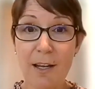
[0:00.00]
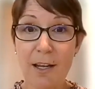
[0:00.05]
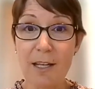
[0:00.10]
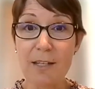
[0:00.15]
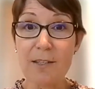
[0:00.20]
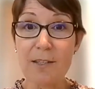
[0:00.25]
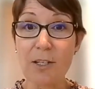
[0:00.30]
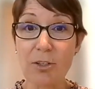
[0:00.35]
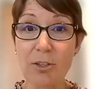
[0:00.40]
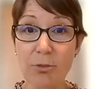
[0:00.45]

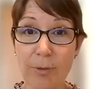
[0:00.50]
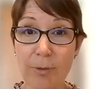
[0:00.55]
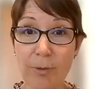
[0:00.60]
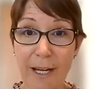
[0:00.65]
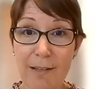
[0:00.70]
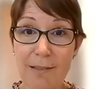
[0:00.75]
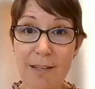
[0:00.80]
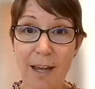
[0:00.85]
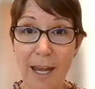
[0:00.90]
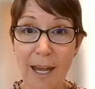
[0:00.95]
It's a
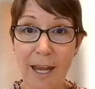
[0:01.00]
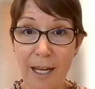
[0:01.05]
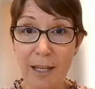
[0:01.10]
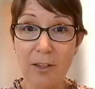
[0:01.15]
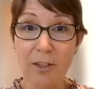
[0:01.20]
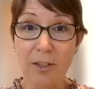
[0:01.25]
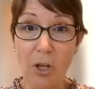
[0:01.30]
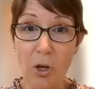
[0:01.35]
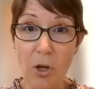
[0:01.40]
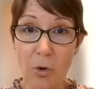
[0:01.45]
grant and
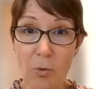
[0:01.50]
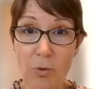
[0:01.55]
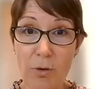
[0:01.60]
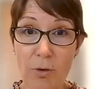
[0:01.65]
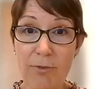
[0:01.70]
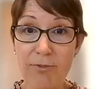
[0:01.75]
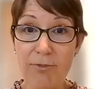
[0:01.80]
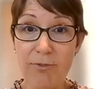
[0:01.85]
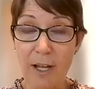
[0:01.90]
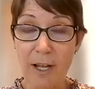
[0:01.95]

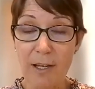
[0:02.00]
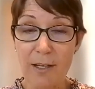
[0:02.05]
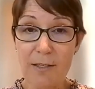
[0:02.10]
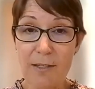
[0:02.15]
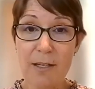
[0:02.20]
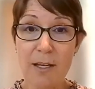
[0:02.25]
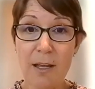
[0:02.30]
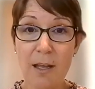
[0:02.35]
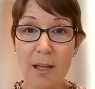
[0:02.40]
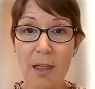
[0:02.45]
loan
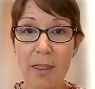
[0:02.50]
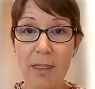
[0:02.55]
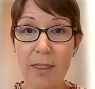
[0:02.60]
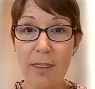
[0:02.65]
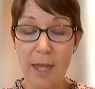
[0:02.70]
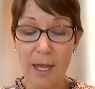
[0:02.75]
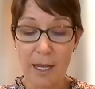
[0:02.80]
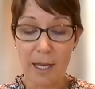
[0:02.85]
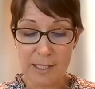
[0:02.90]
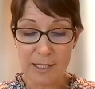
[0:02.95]
fund
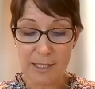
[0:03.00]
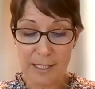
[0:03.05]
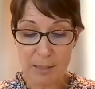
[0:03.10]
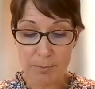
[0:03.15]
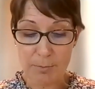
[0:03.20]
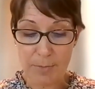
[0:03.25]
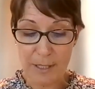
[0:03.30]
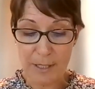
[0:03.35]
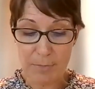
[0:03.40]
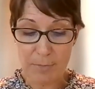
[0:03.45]
that is going to
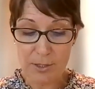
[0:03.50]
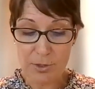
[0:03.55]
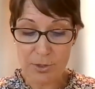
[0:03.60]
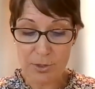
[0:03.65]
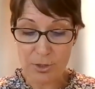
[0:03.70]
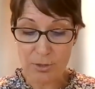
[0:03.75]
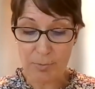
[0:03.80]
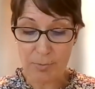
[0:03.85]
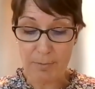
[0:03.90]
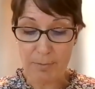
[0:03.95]
be
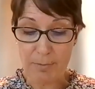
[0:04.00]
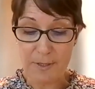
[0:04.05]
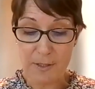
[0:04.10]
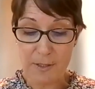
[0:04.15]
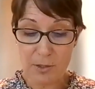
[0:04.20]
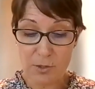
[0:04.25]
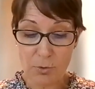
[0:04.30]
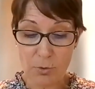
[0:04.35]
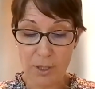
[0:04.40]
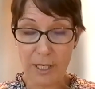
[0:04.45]
administered by
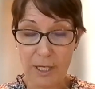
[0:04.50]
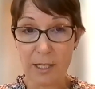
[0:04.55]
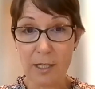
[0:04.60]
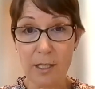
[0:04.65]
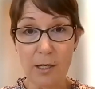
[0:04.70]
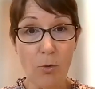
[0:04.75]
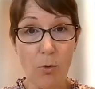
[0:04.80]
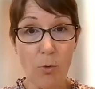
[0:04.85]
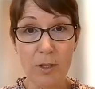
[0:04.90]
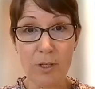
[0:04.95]
Business Oregon
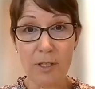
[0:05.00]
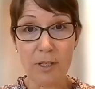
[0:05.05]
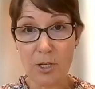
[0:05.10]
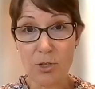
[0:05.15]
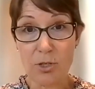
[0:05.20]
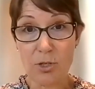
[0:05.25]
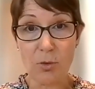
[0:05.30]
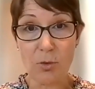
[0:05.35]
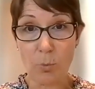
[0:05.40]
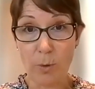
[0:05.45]
in
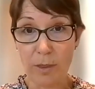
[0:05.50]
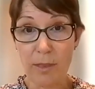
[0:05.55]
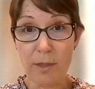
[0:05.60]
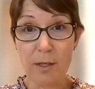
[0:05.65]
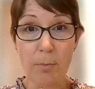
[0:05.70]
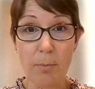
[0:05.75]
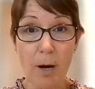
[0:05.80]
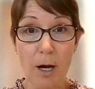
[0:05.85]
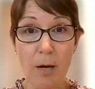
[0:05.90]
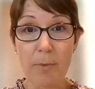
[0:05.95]
coordination with the
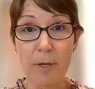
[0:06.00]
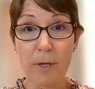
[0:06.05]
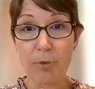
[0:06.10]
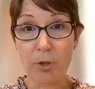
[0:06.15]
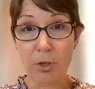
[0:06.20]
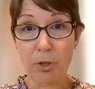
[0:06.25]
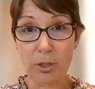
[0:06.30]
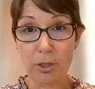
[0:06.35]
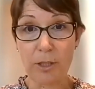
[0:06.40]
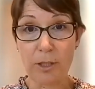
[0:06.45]
Department of
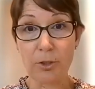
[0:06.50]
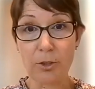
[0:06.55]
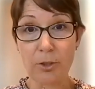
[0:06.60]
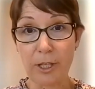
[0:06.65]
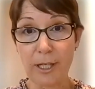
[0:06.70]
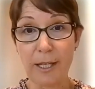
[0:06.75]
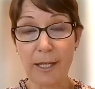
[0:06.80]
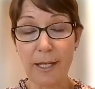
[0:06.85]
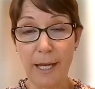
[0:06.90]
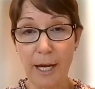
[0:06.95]
Early
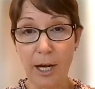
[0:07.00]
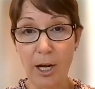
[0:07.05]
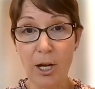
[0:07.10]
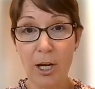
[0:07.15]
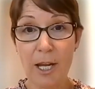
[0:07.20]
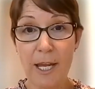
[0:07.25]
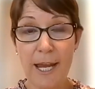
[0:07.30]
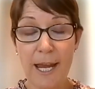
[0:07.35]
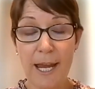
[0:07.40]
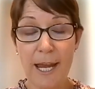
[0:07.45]
Learning and Care.
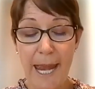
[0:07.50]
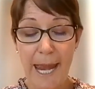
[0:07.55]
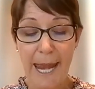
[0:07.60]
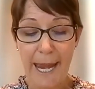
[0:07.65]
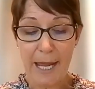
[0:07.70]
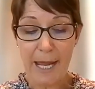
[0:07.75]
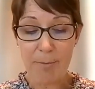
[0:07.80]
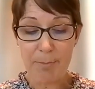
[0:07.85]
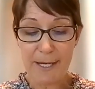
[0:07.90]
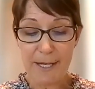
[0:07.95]

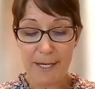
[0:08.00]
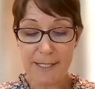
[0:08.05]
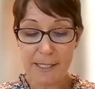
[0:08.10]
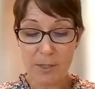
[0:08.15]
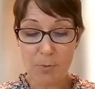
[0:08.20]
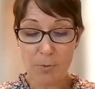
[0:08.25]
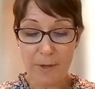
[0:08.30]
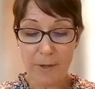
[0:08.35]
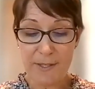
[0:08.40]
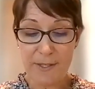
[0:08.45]
And
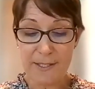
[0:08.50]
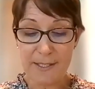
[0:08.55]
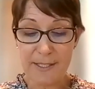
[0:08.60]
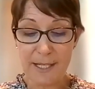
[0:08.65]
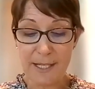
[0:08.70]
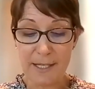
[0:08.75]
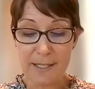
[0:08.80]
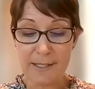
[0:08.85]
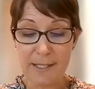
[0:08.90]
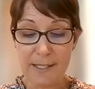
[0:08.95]
basically what this
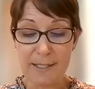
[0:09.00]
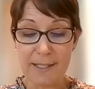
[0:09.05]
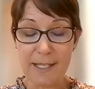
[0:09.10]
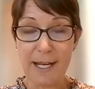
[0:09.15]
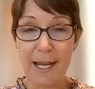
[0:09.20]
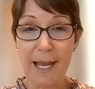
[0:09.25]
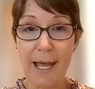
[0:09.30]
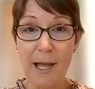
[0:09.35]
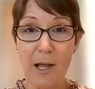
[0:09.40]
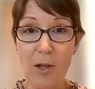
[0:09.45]
does is
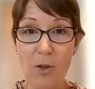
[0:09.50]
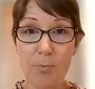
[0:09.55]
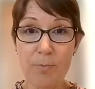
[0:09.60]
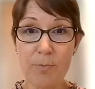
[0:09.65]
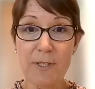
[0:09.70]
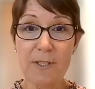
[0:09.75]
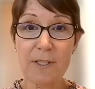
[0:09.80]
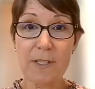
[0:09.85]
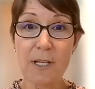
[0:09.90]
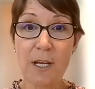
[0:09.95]
it
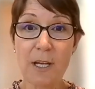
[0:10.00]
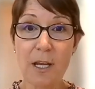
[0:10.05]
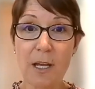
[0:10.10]
helps